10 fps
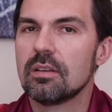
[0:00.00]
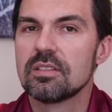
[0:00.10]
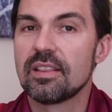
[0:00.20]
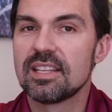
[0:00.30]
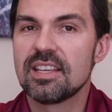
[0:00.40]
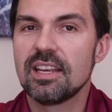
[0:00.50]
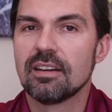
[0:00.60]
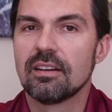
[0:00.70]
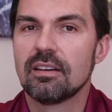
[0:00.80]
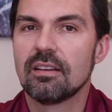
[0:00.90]
So that's
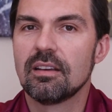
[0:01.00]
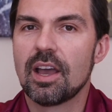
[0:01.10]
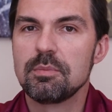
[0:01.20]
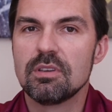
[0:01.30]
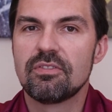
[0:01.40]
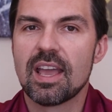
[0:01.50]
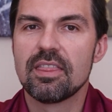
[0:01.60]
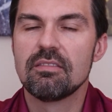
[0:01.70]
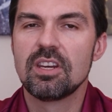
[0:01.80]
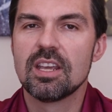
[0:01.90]
it. I hope you
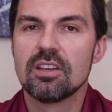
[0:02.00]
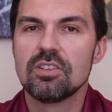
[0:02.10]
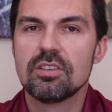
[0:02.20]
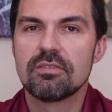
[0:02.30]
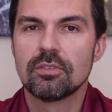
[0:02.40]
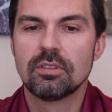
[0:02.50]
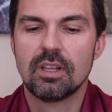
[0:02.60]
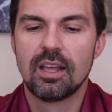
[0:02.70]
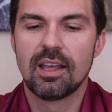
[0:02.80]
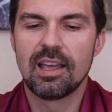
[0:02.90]
found the video
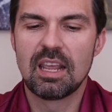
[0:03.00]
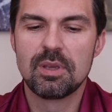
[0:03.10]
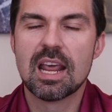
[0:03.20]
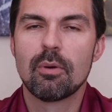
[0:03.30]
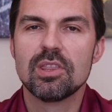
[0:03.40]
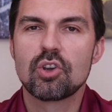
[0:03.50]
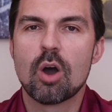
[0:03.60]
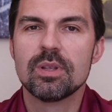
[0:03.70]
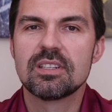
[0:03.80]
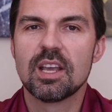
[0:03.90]
useful. Let me know in the
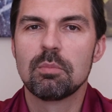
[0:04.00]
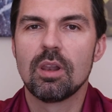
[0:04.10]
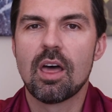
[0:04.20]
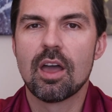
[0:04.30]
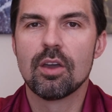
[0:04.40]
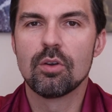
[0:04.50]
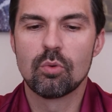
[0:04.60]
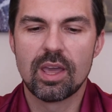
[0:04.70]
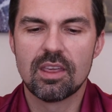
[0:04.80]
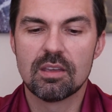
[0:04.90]
comments down below
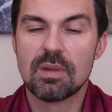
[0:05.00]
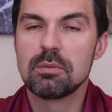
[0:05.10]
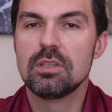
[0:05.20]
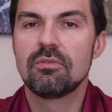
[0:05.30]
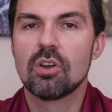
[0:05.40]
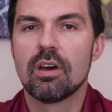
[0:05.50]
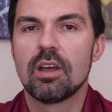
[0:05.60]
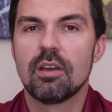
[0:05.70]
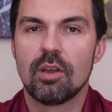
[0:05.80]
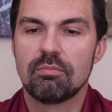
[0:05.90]
whether maybe you've got
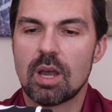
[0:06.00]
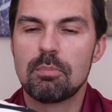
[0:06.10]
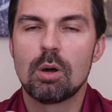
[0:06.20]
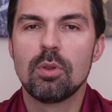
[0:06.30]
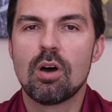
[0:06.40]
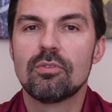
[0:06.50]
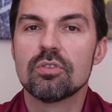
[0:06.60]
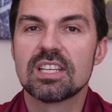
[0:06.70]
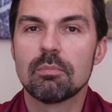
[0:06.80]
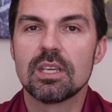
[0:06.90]
a Boblov
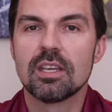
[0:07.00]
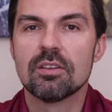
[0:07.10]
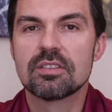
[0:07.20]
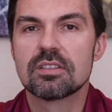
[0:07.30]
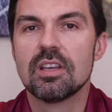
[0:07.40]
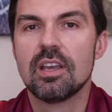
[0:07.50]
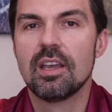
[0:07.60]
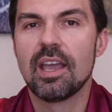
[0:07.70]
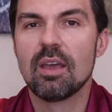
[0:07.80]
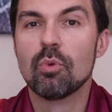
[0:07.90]
or something else,
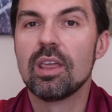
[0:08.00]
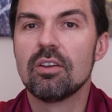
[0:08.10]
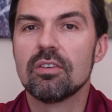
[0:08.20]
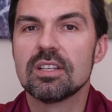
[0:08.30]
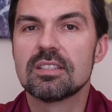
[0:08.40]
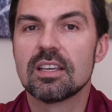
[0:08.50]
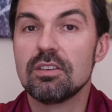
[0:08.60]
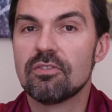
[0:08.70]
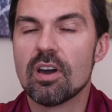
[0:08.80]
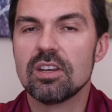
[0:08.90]
and whether
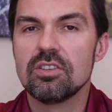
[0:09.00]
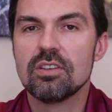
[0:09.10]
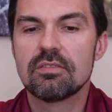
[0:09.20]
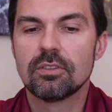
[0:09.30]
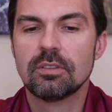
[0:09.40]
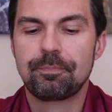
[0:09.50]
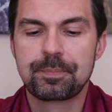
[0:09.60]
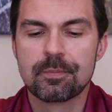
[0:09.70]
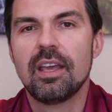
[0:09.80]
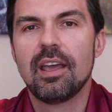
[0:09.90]
you find it useful.
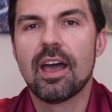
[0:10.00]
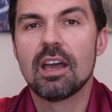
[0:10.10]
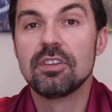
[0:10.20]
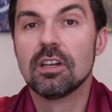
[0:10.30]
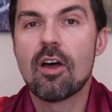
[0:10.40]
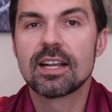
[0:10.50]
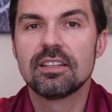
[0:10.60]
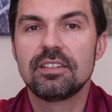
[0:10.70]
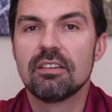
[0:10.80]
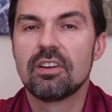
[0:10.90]
If you liked
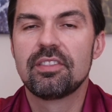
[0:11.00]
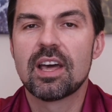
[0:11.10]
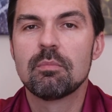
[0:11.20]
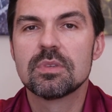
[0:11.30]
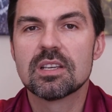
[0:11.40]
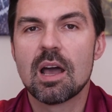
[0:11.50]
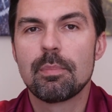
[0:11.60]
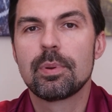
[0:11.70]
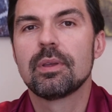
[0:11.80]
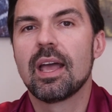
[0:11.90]
it, give it a thumbs
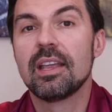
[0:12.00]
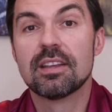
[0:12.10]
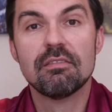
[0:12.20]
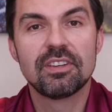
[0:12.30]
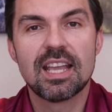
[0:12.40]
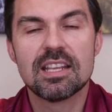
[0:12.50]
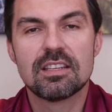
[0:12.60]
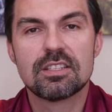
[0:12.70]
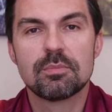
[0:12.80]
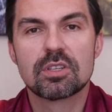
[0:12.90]
up. Don't forget
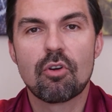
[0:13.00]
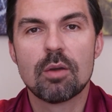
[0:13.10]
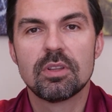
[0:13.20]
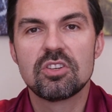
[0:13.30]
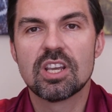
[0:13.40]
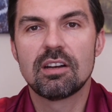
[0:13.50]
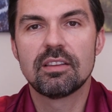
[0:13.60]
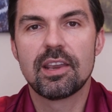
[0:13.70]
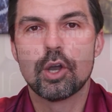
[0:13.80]
to subscribe to the channel, that